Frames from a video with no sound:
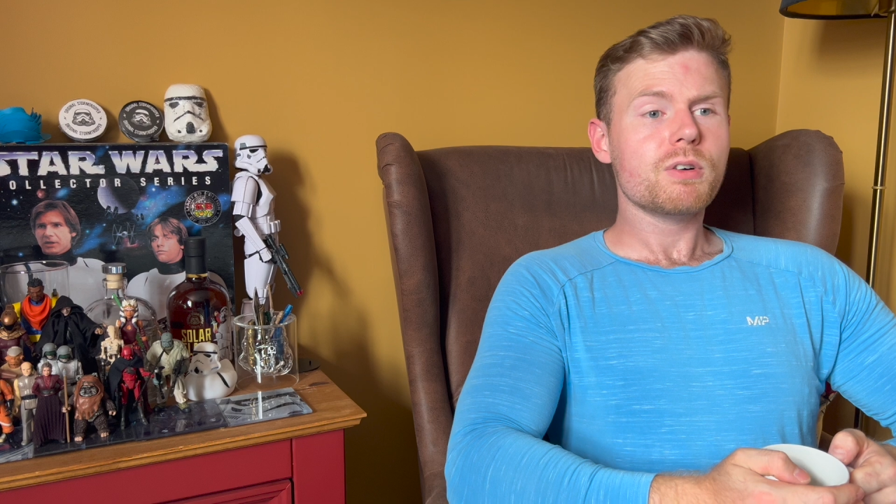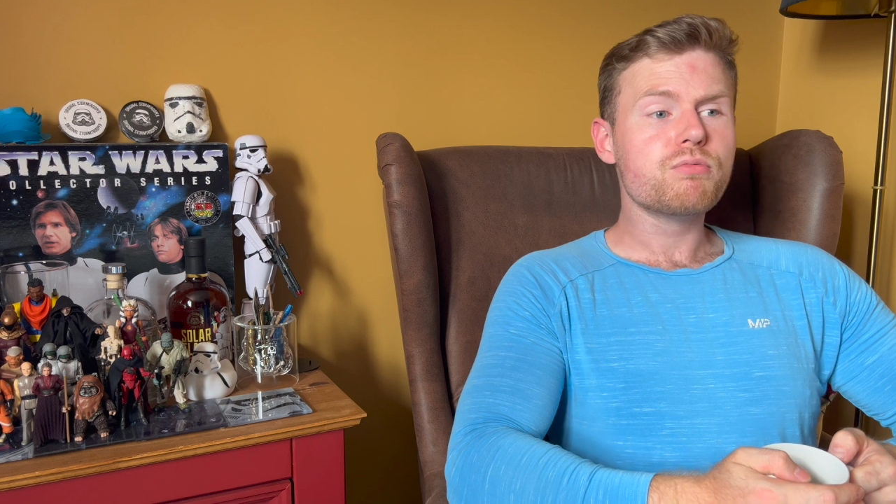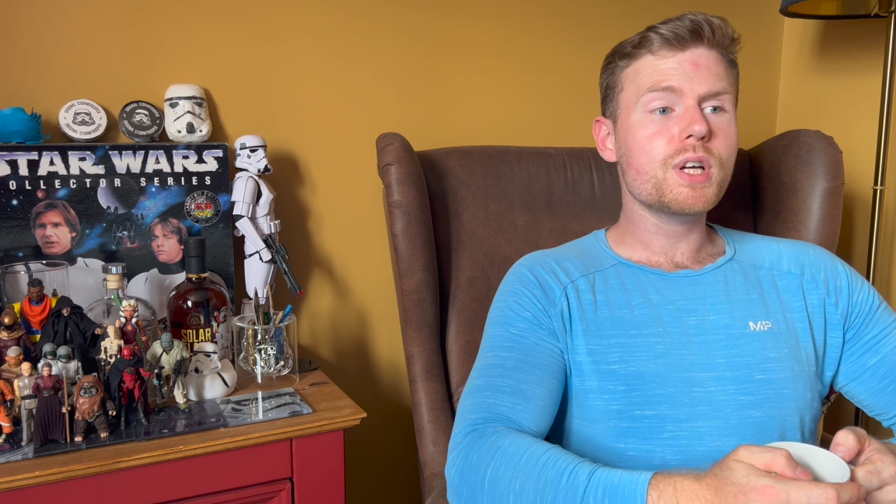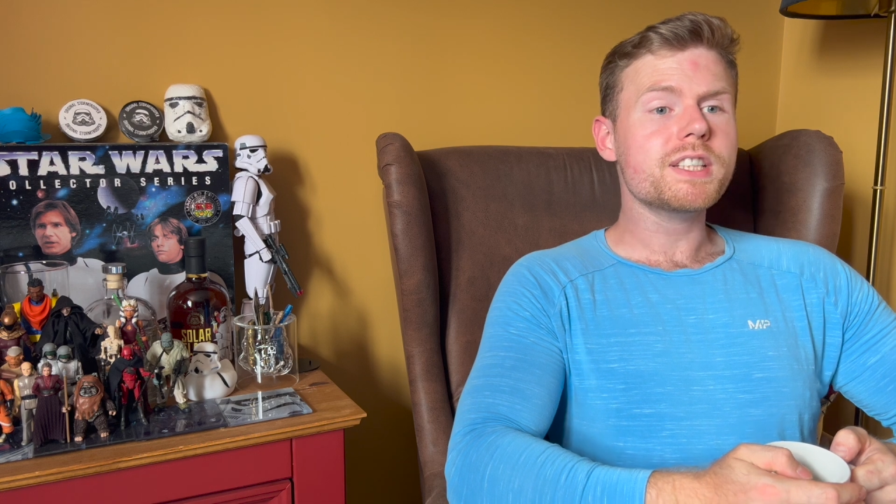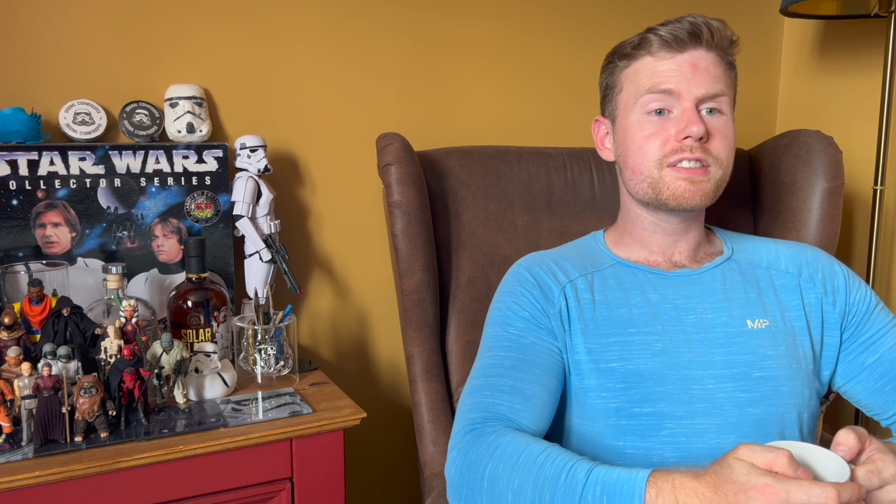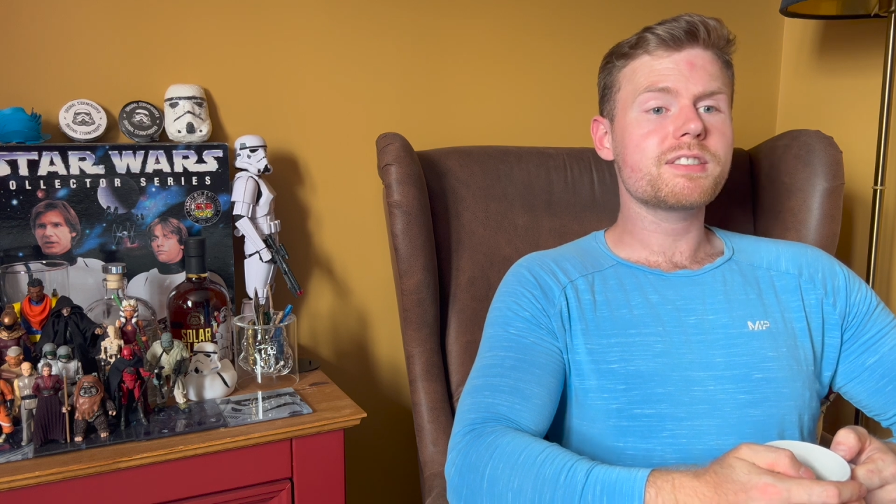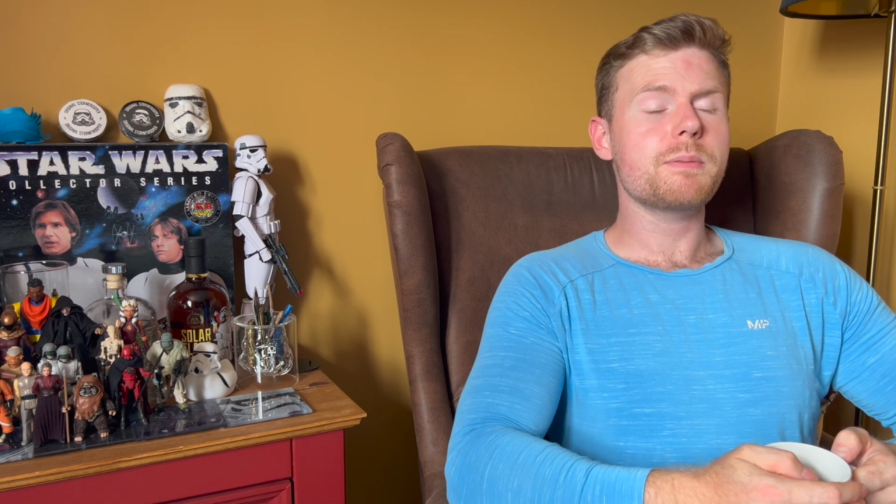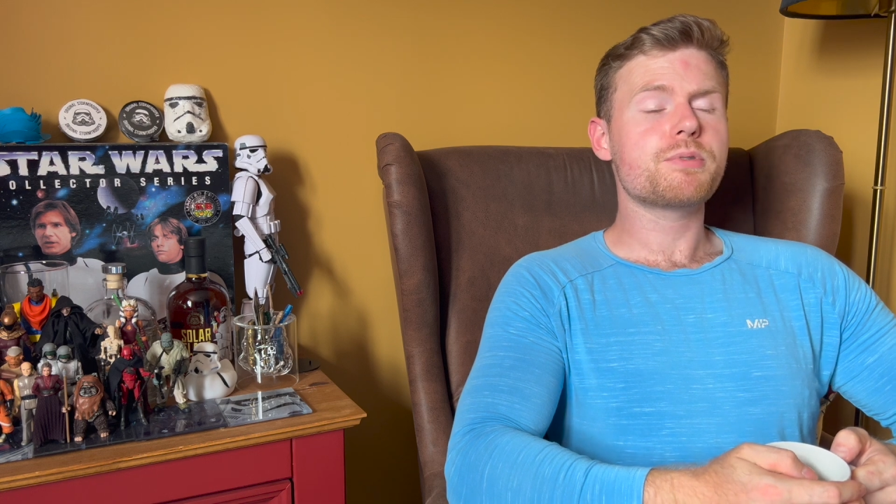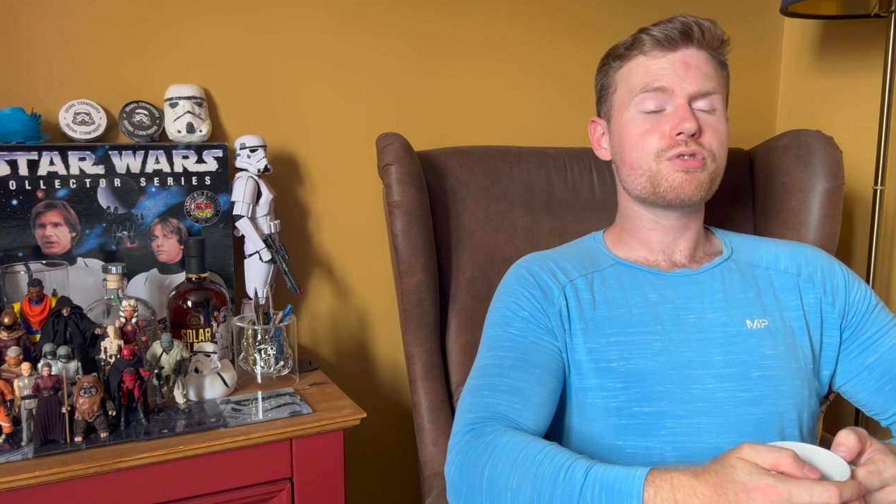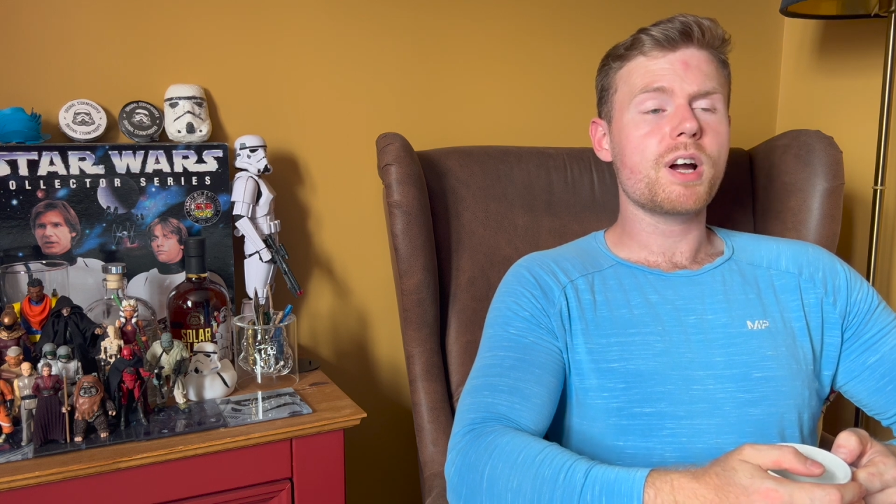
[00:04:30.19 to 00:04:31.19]
really
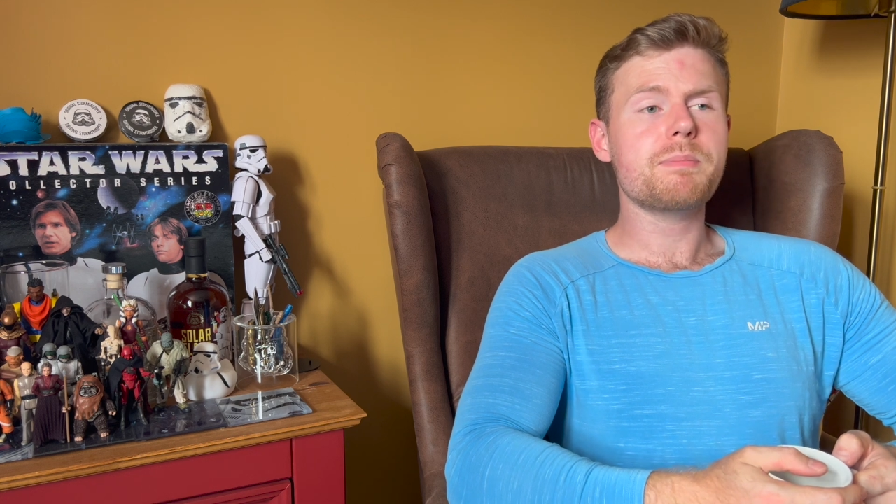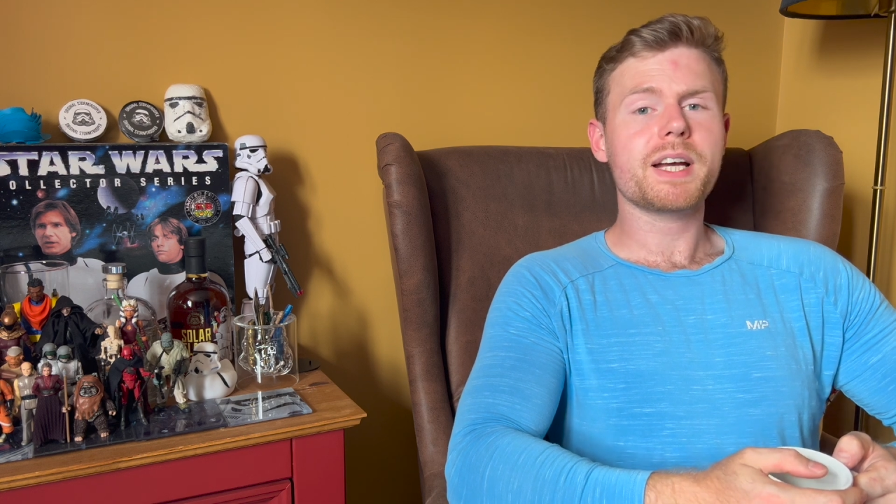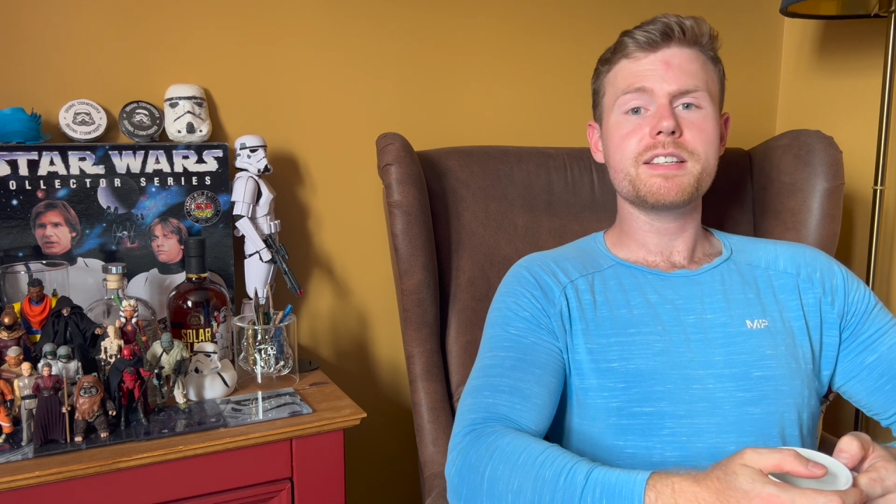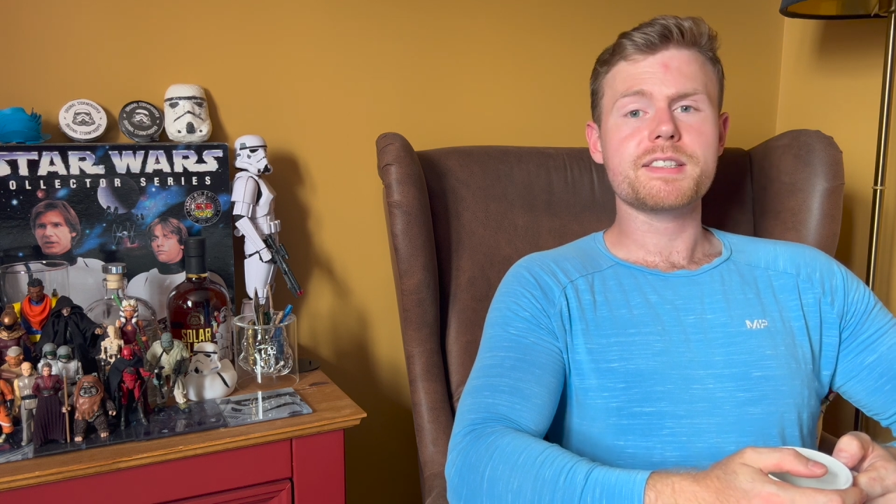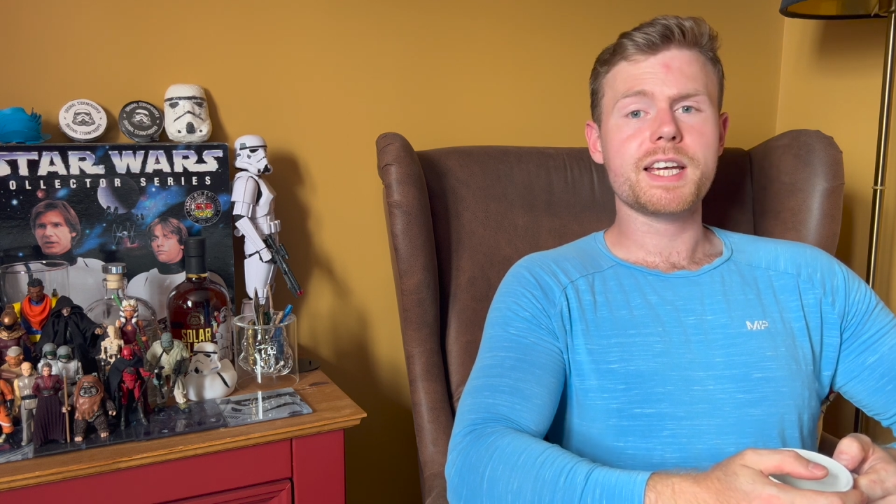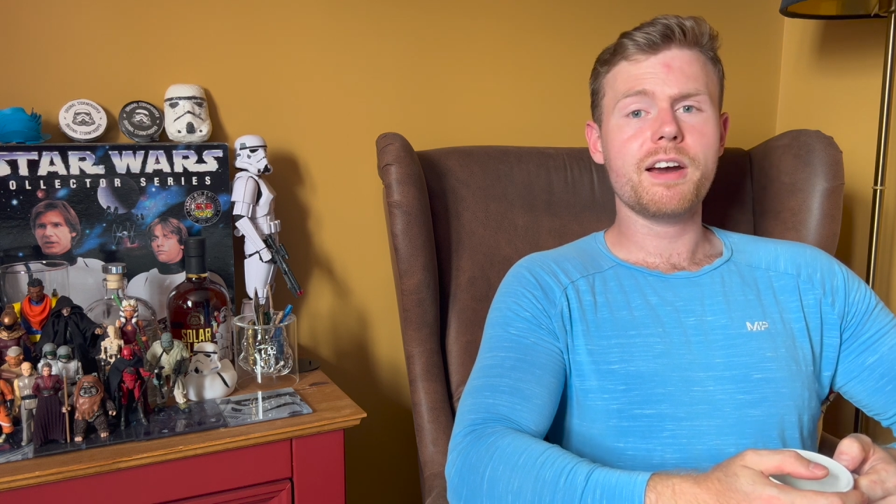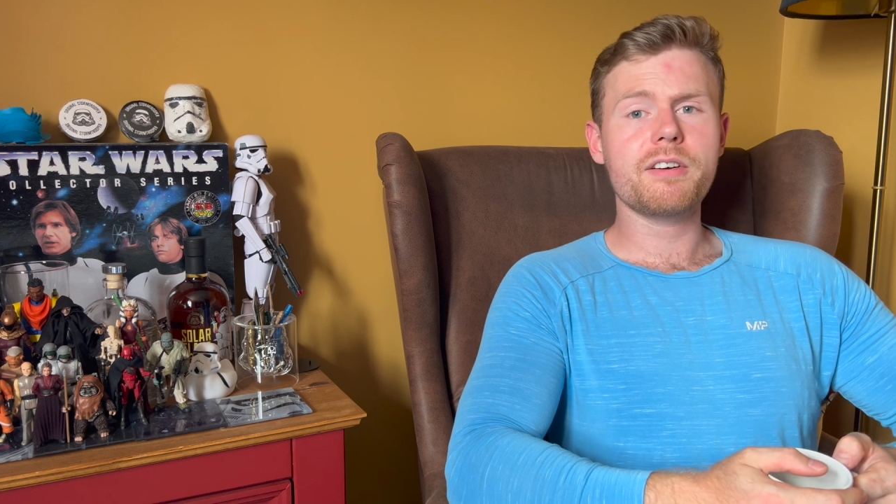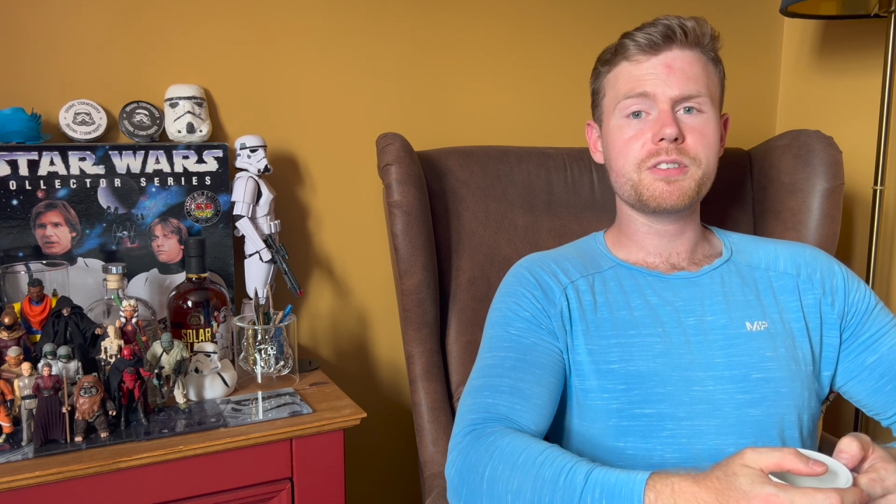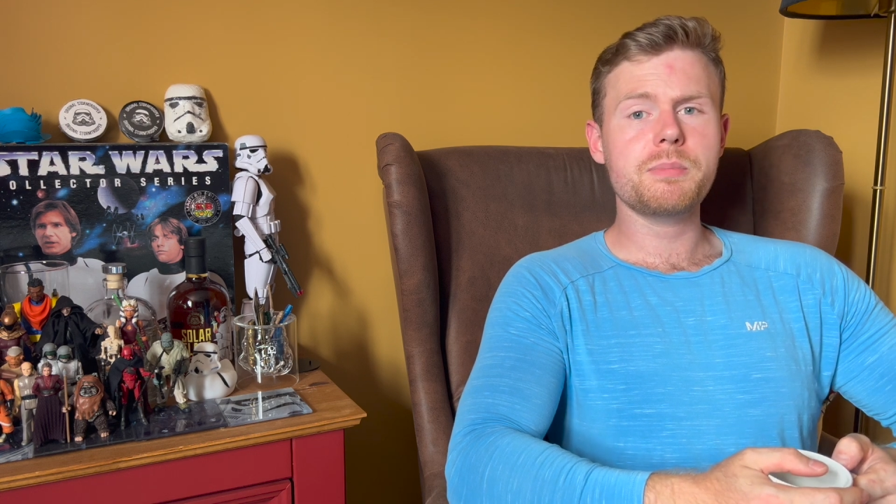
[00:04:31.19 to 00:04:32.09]
slip straight back into character.